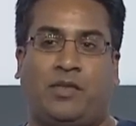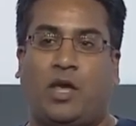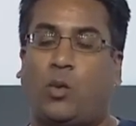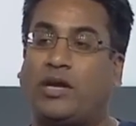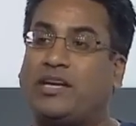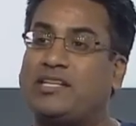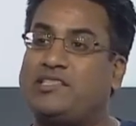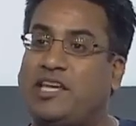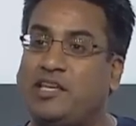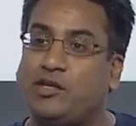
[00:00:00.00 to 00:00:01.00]
and we're going to
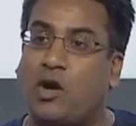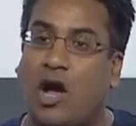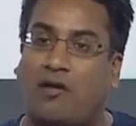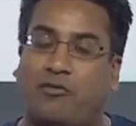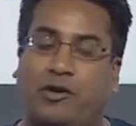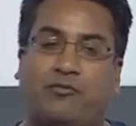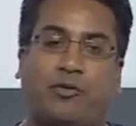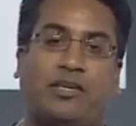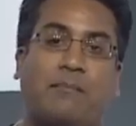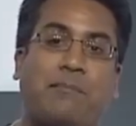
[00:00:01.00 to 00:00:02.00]
continue to offer it for
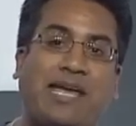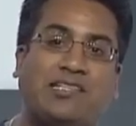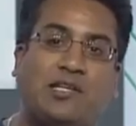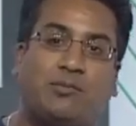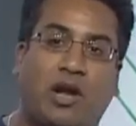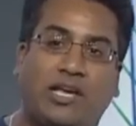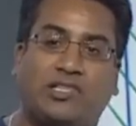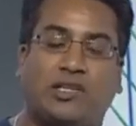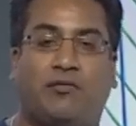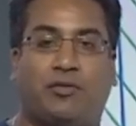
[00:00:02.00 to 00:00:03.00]
the amazing price
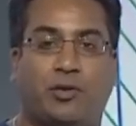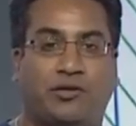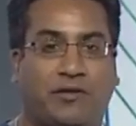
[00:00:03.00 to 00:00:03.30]
of $35.